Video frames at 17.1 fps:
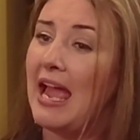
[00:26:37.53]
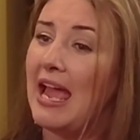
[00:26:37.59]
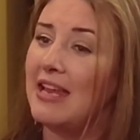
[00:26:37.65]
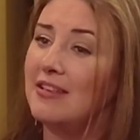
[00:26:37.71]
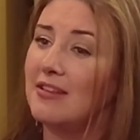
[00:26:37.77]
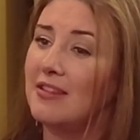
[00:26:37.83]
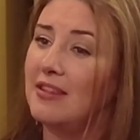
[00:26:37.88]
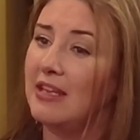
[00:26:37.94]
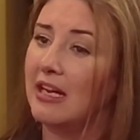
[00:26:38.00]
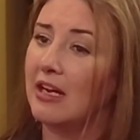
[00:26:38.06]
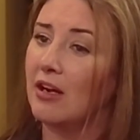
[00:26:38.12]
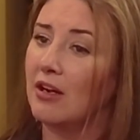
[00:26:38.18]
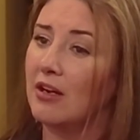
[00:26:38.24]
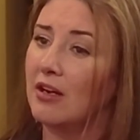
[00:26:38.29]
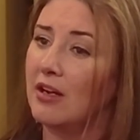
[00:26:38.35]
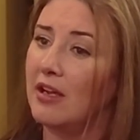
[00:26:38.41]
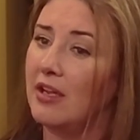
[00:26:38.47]
And
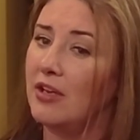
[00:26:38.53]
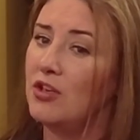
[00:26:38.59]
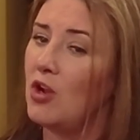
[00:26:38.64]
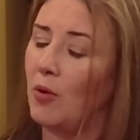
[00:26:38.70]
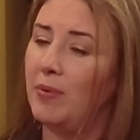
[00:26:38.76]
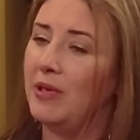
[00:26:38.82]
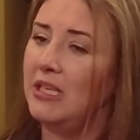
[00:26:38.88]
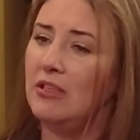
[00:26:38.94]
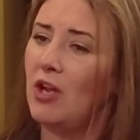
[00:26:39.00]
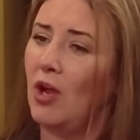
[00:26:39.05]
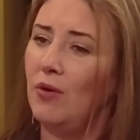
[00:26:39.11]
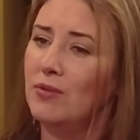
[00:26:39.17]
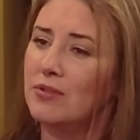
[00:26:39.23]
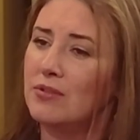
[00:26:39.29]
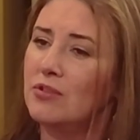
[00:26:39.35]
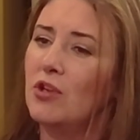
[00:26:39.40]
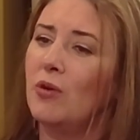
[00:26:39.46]
nobody
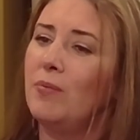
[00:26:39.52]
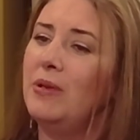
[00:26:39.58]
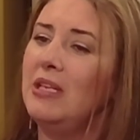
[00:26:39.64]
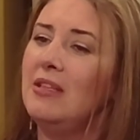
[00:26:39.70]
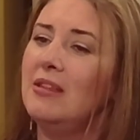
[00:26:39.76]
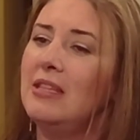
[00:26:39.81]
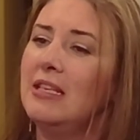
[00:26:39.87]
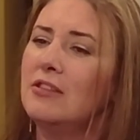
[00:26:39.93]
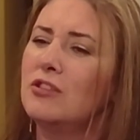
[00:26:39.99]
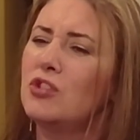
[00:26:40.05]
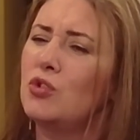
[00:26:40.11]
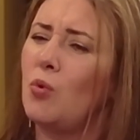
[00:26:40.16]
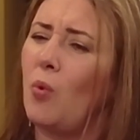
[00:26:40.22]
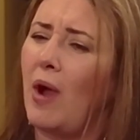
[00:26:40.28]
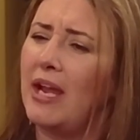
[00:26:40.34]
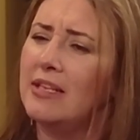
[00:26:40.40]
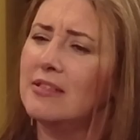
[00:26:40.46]
knows. Nobody thinks
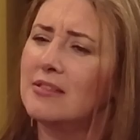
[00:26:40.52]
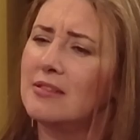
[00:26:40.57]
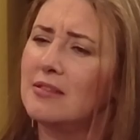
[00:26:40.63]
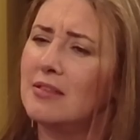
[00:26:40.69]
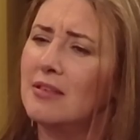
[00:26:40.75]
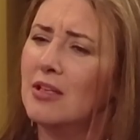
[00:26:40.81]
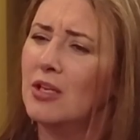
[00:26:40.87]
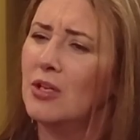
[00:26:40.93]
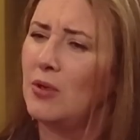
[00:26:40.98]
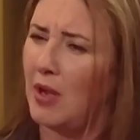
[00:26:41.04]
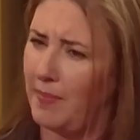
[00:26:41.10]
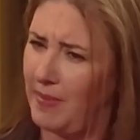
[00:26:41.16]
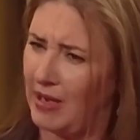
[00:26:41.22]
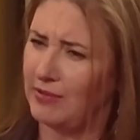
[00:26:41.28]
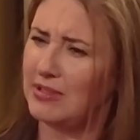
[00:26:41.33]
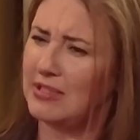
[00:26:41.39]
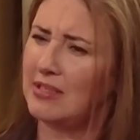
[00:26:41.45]
twice
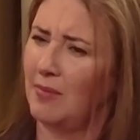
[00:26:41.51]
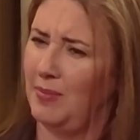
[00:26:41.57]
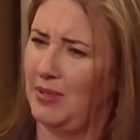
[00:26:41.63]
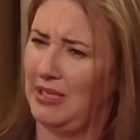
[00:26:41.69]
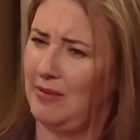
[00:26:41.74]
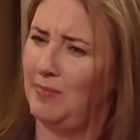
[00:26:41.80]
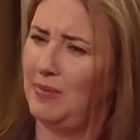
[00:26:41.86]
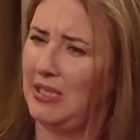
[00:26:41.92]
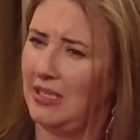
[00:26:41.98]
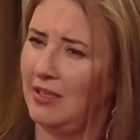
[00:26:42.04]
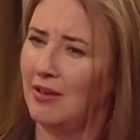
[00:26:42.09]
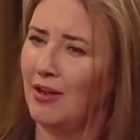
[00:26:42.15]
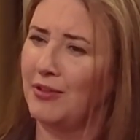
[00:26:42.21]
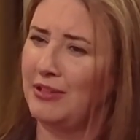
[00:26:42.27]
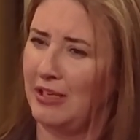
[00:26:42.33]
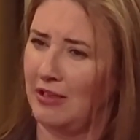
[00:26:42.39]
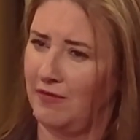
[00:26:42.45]
about somebody being
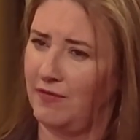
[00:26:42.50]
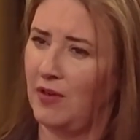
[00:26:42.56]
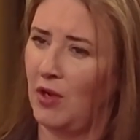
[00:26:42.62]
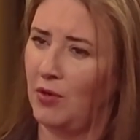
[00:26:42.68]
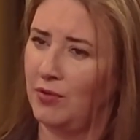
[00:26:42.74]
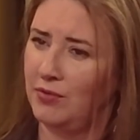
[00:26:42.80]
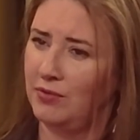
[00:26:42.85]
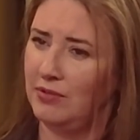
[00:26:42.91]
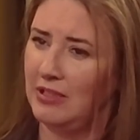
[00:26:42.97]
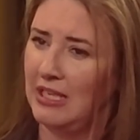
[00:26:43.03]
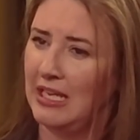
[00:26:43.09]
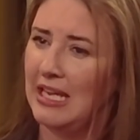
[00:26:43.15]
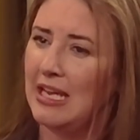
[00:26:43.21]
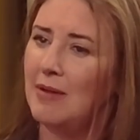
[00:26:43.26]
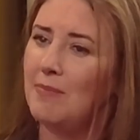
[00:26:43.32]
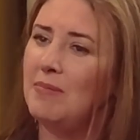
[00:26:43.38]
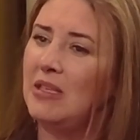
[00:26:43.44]
on their phone.
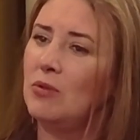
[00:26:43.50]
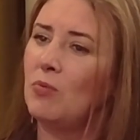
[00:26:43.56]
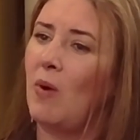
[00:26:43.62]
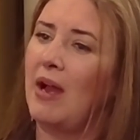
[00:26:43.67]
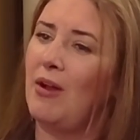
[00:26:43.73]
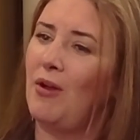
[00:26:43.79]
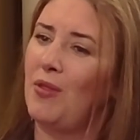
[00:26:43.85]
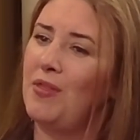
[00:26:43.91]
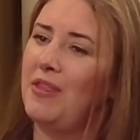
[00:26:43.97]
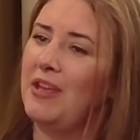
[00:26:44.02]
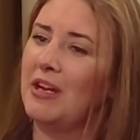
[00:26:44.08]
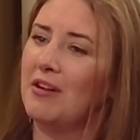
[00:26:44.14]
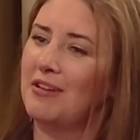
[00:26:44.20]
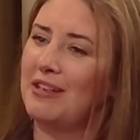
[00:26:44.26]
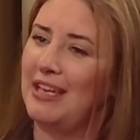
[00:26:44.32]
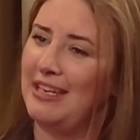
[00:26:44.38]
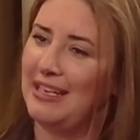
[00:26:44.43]
Meanwhile,
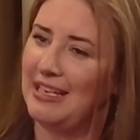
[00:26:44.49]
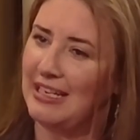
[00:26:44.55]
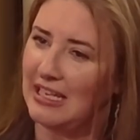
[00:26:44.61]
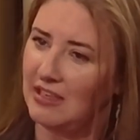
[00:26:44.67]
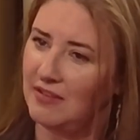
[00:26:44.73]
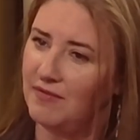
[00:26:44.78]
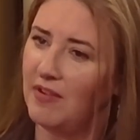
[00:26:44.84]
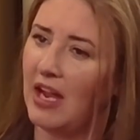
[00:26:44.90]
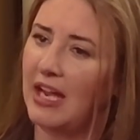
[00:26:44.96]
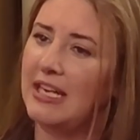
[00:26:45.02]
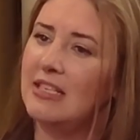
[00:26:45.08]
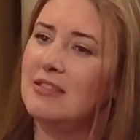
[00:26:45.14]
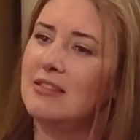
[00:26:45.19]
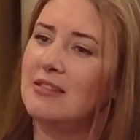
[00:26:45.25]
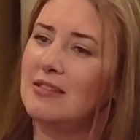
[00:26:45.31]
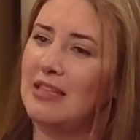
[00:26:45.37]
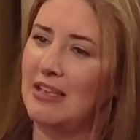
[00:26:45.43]
they're getting
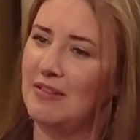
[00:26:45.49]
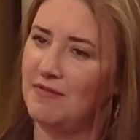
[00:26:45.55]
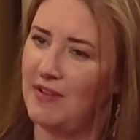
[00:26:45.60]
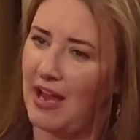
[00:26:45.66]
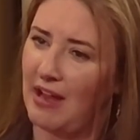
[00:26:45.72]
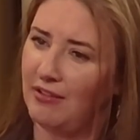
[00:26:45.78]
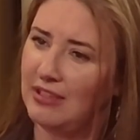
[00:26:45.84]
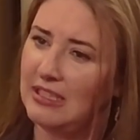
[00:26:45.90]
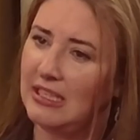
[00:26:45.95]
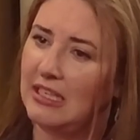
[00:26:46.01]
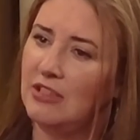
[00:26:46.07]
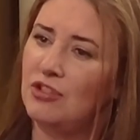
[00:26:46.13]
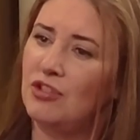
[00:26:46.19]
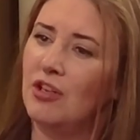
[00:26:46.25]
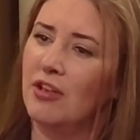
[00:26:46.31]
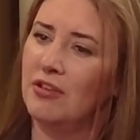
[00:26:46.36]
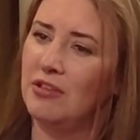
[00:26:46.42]
advice and
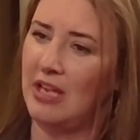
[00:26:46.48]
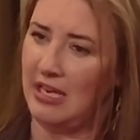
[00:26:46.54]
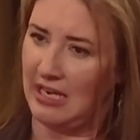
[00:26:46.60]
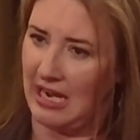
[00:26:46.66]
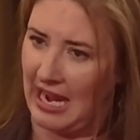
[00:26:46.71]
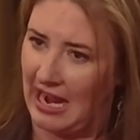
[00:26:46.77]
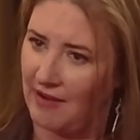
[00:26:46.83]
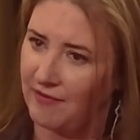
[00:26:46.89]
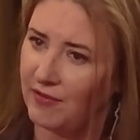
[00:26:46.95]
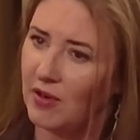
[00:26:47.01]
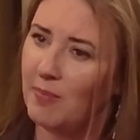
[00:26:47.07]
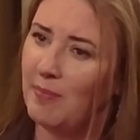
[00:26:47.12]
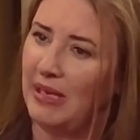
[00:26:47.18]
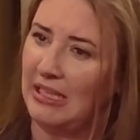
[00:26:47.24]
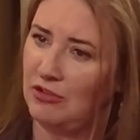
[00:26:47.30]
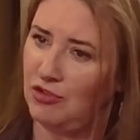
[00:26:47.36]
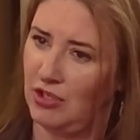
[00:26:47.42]
validation and
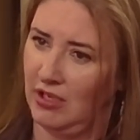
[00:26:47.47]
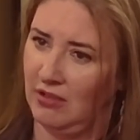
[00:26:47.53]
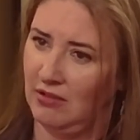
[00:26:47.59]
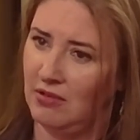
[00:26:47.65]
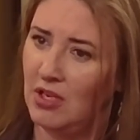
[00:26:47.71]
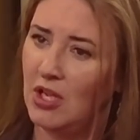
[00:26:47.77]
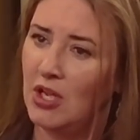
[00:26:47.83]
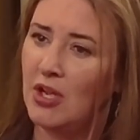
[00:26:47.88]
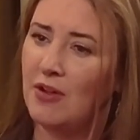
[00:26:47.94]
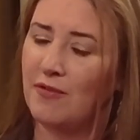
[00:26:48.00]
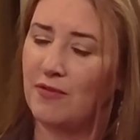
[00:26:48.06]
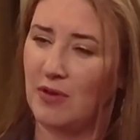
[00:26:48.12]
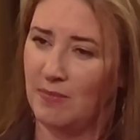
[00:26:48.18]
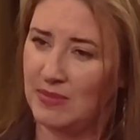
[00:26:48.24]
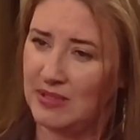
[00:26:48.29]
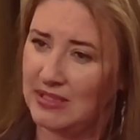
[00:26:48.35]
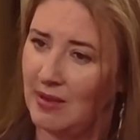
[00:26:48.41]
affirmation
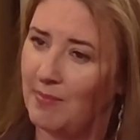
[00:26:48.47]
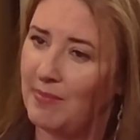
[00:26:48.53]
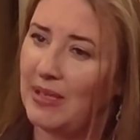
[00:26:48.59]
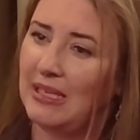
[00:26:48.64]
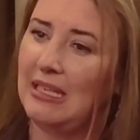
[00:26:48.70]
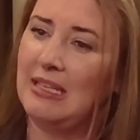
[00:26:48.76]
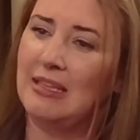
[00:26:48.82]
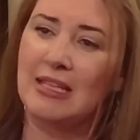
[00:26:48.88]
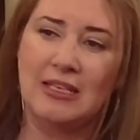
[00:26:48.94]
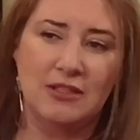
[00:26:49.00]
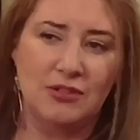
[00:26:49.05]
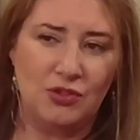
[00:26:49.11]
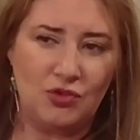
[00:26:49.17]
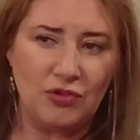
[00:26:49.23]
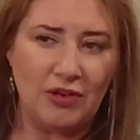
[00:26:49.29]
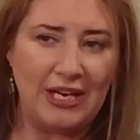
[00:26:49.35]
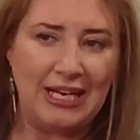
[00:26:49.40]
from somebody that
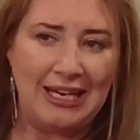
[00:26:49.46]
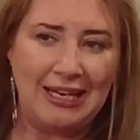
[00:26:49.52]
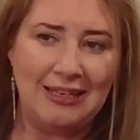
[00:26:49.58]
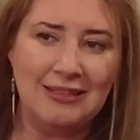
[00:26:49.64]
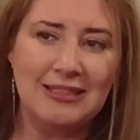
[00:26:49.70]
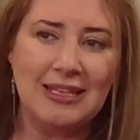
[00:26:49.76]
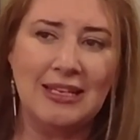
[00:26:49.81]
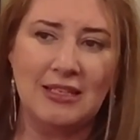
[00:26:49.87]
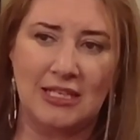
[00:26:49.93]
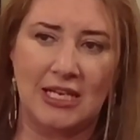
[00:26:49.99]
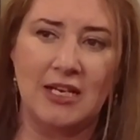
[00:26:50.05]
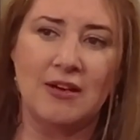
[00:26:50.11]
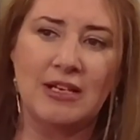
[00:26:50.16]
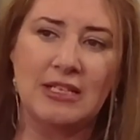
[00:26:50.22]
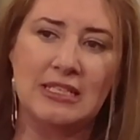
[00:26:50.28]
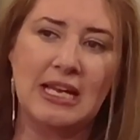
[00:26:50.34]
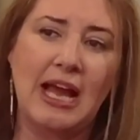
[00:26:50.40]
is trained and
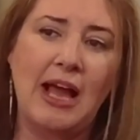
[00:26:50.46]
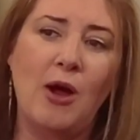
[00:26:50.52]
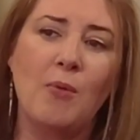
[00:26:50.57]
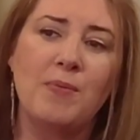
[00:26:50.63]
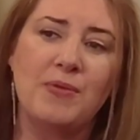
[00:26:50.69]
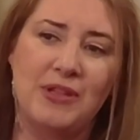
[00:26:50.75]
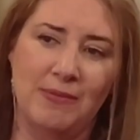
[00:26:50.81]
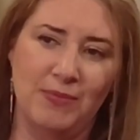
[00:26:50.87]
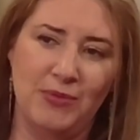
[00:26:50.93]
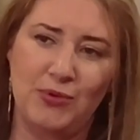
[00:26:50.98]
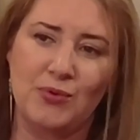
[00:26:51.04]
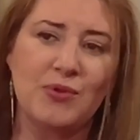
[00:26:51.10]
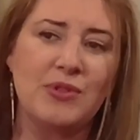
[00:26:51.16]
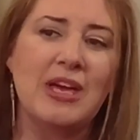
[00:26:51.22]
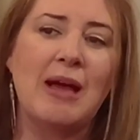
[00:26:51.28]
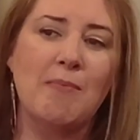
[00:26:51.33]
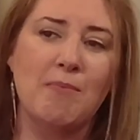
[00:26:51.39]
caring to help them
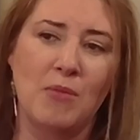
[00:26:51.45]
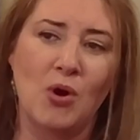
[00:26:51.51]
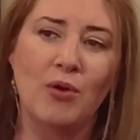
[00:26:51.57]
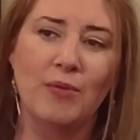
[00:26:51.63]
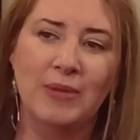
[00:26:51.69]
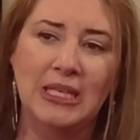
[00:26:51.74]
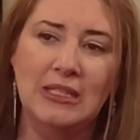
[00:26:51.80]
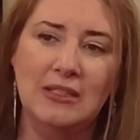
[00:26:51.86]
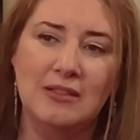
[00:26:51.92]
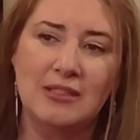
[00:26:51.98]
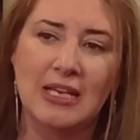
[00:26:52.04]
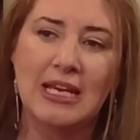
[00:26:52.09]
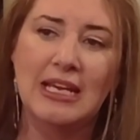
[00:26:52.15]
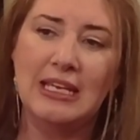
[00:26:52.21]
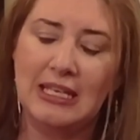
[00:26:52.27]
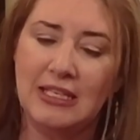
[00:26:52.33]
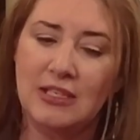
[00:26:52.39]
through that moment.
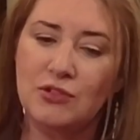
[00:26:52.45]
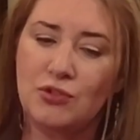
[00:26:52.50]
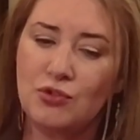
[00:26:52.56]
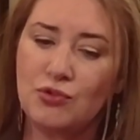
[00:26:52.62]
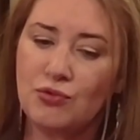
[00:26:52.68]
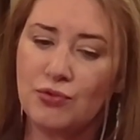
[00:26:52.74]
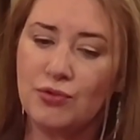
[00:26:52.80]
It